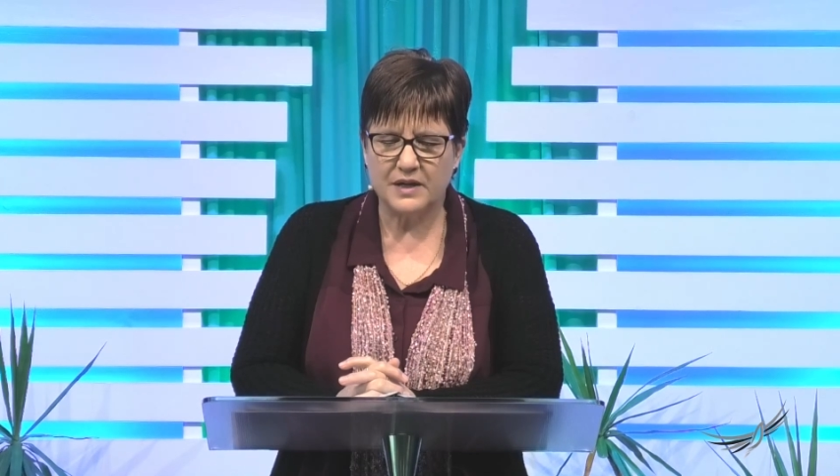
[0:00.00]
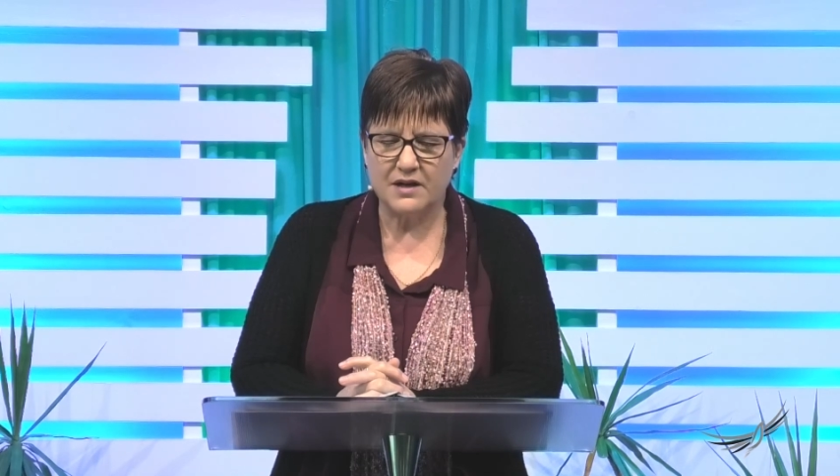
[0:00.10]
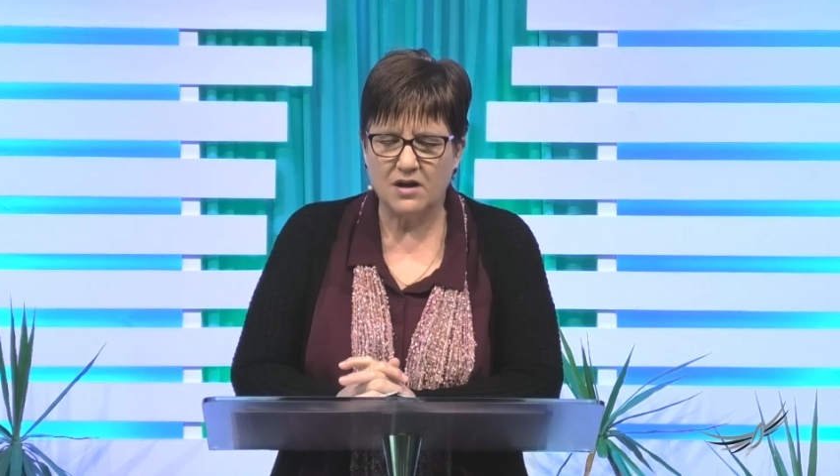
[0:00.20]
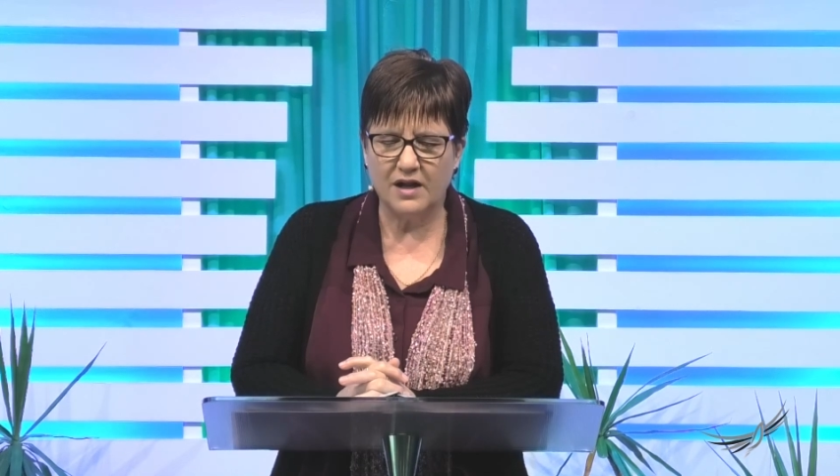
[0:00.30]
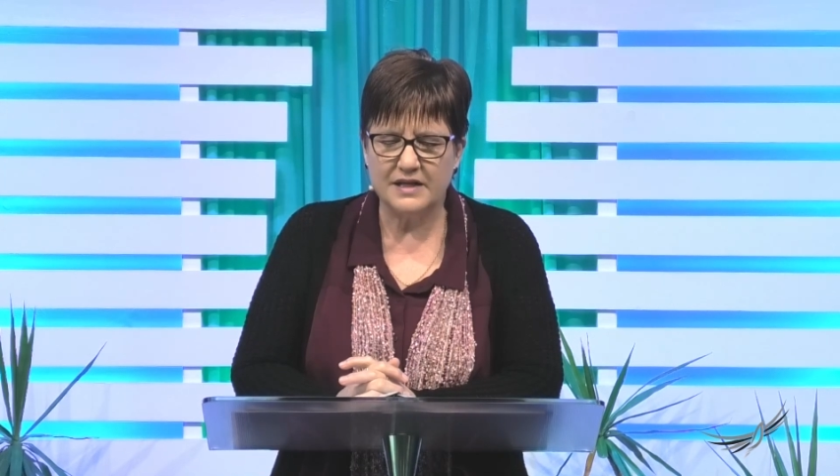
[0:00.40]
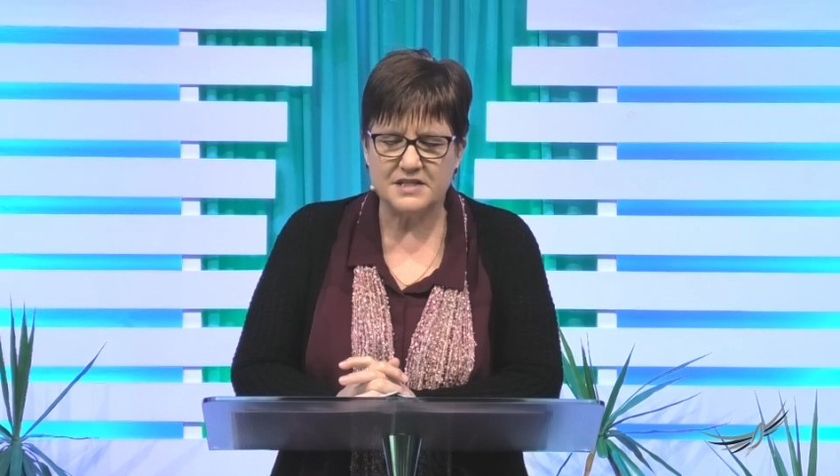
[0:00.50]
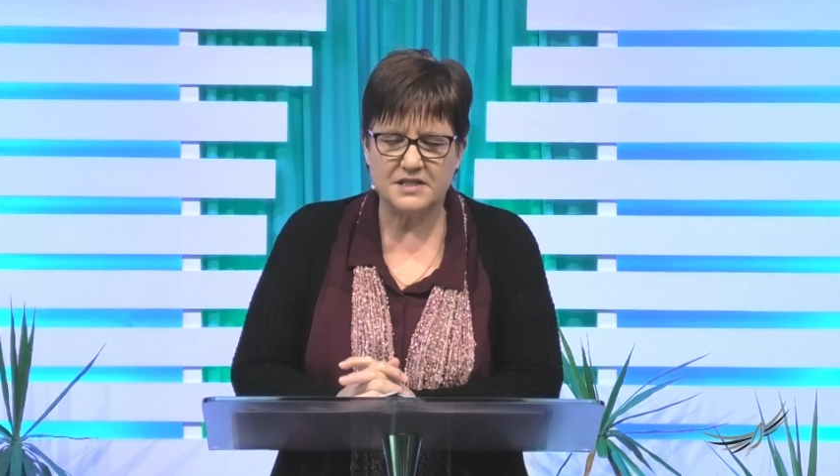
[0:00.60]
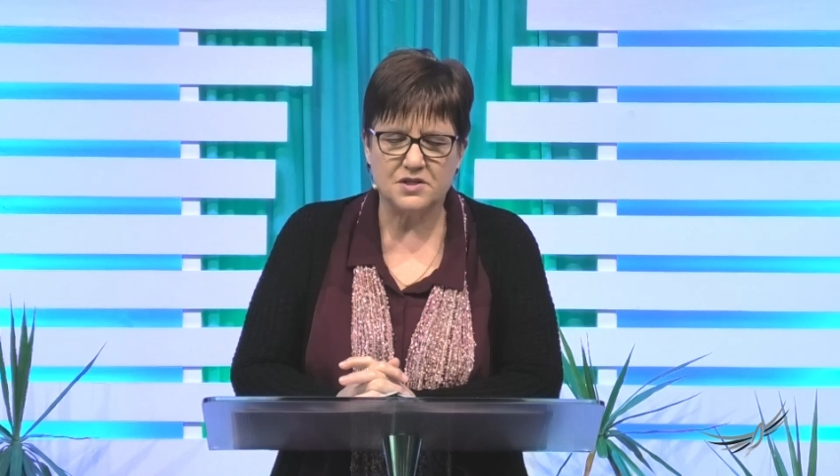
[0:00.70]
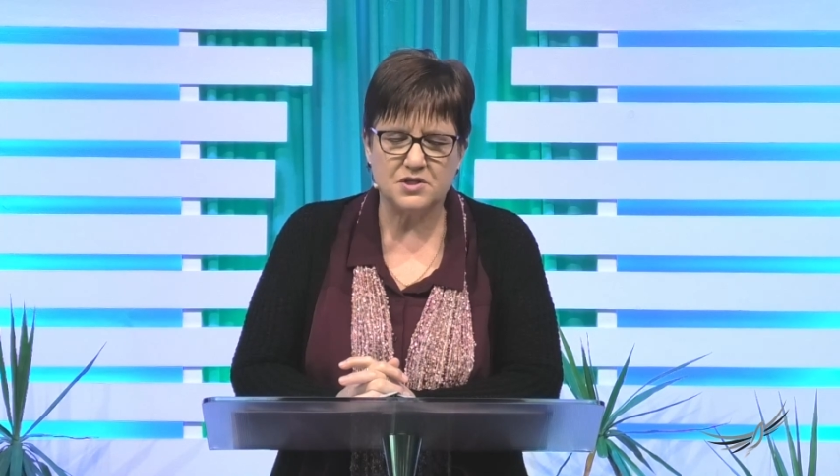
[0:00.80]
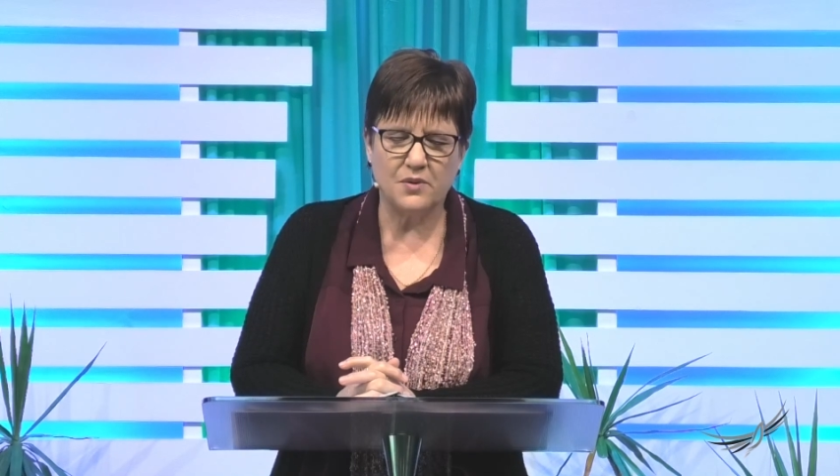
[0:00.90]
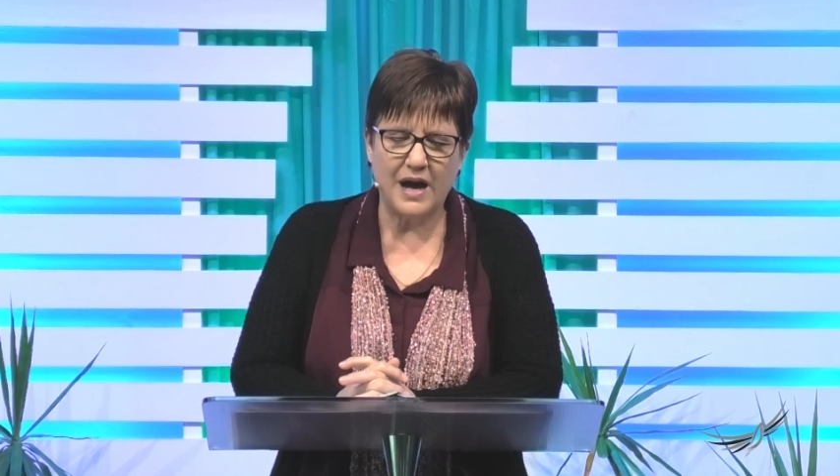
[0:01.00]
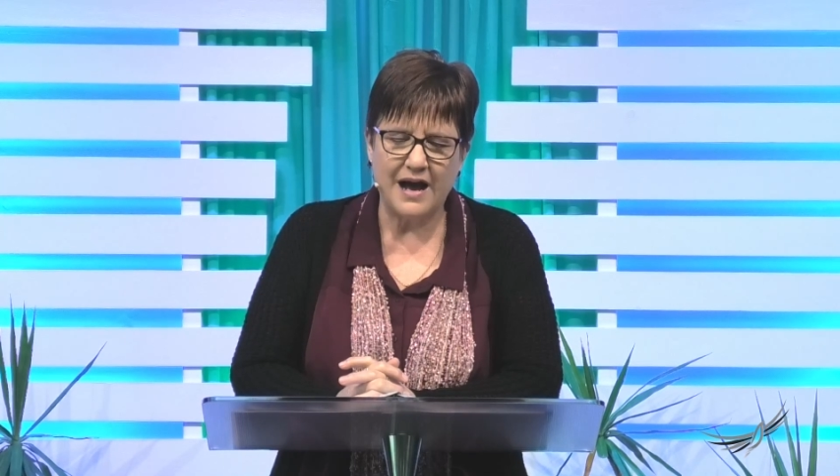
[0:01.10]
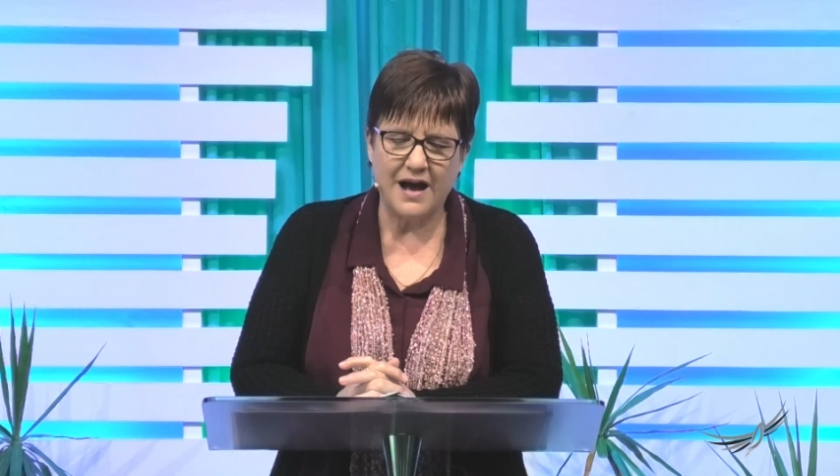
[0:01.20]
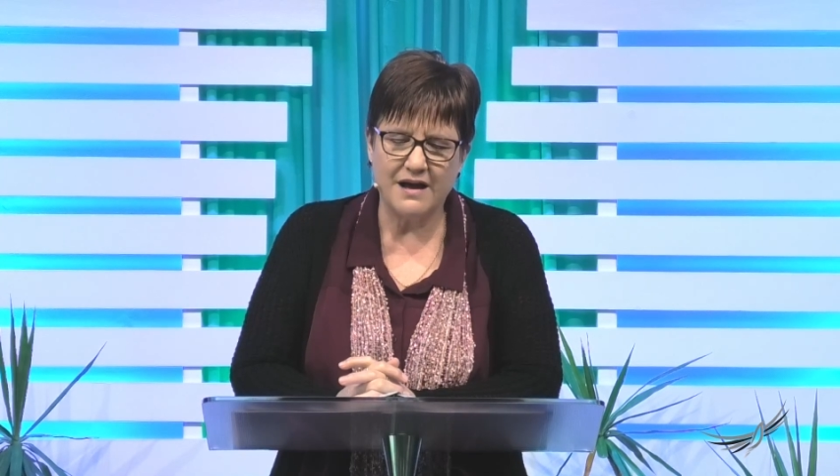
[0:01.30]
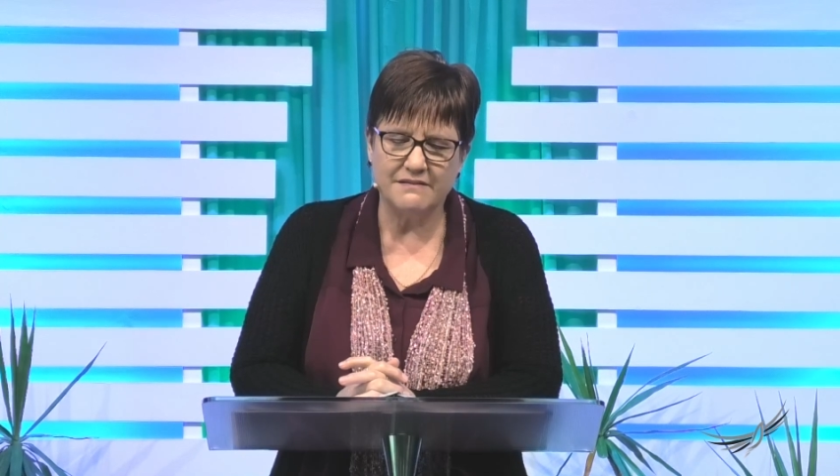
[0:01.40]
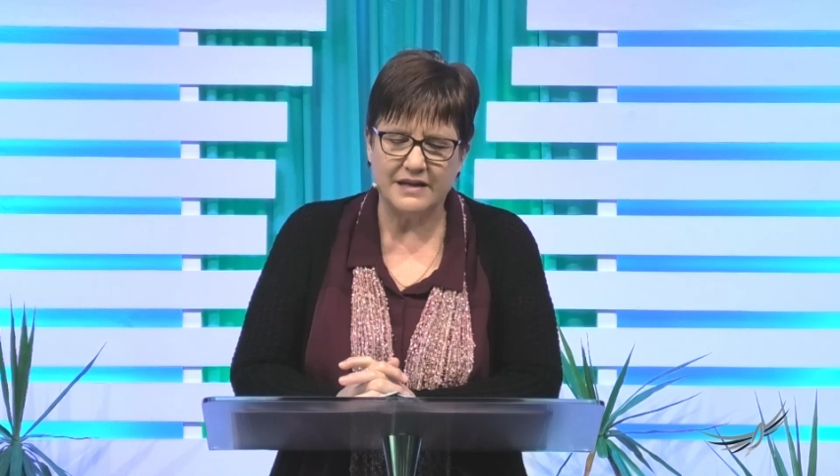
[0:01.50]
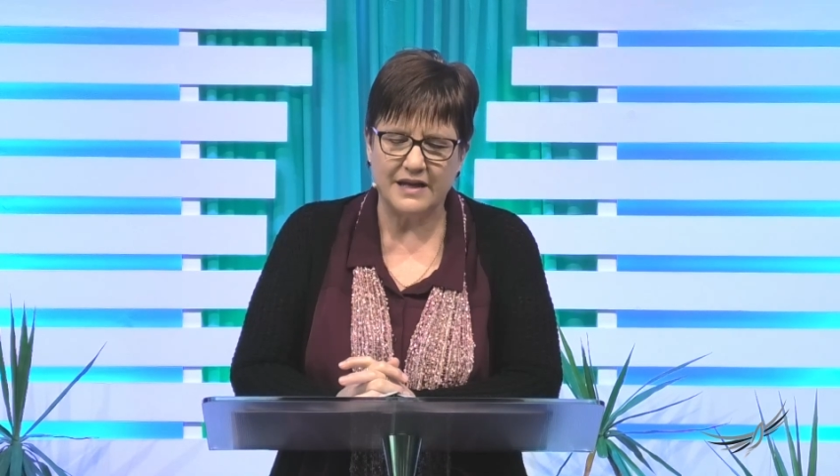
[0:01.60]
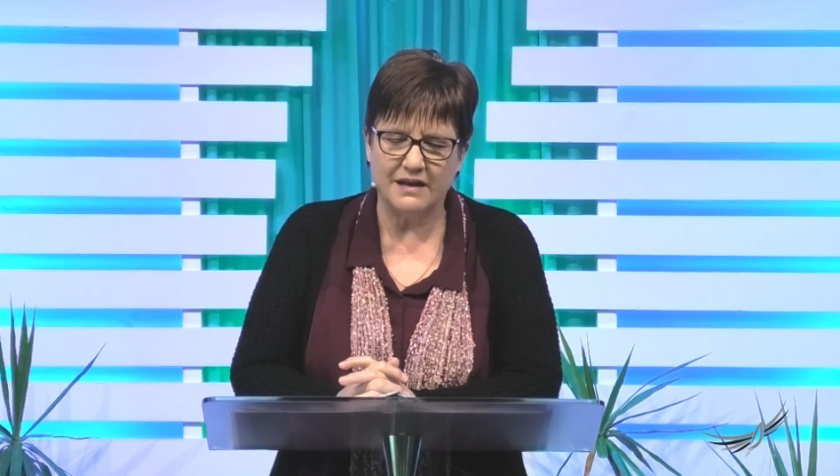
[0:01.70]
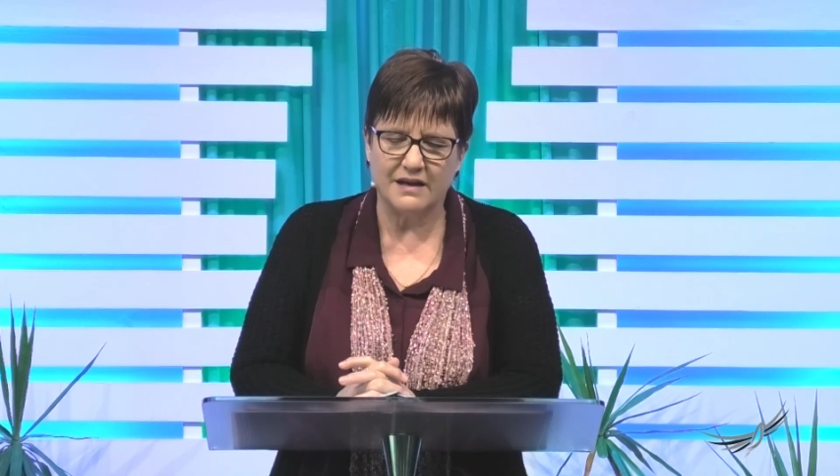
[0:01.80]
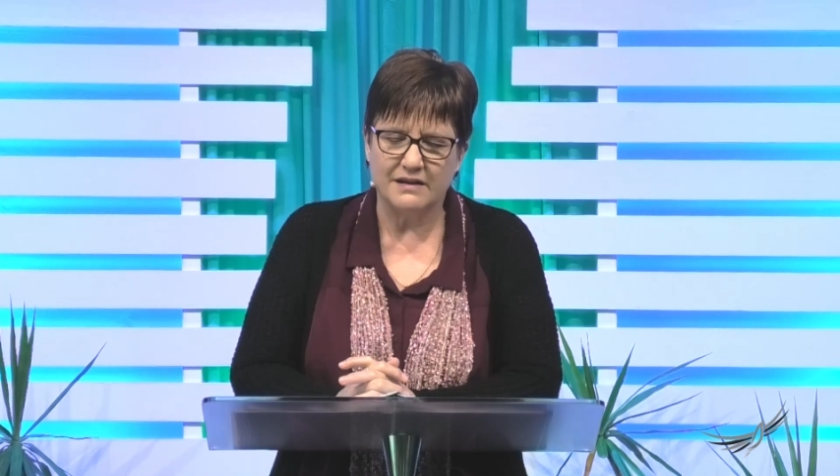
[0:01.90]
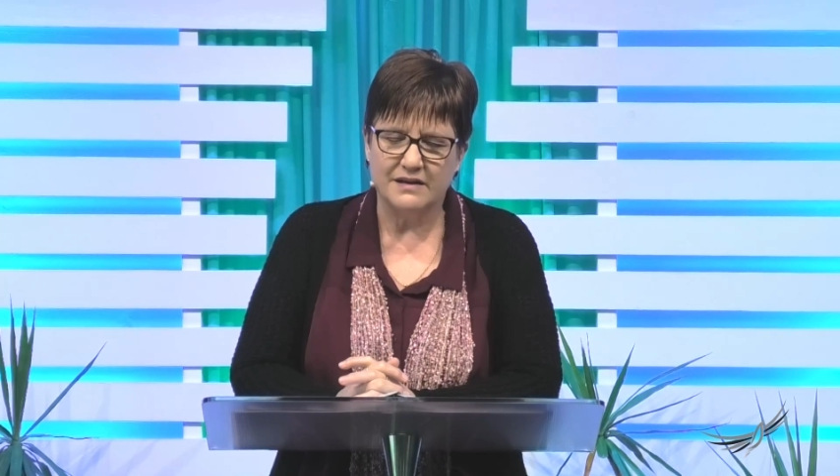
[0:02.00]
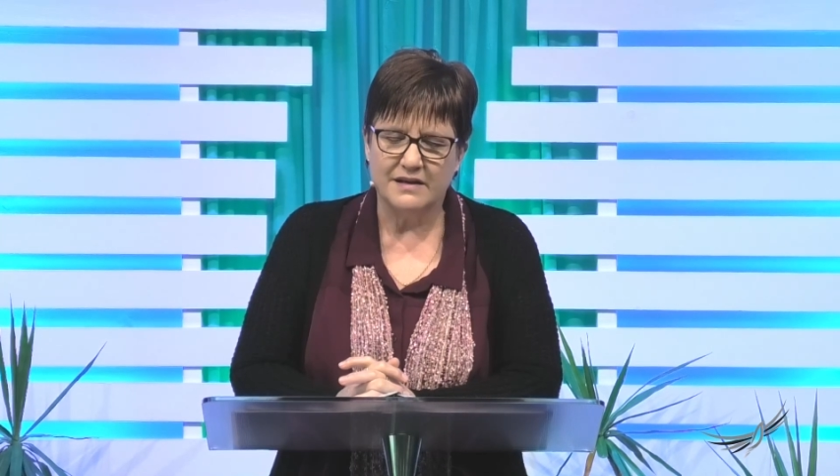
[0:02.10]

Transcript: acknowledge that you are near,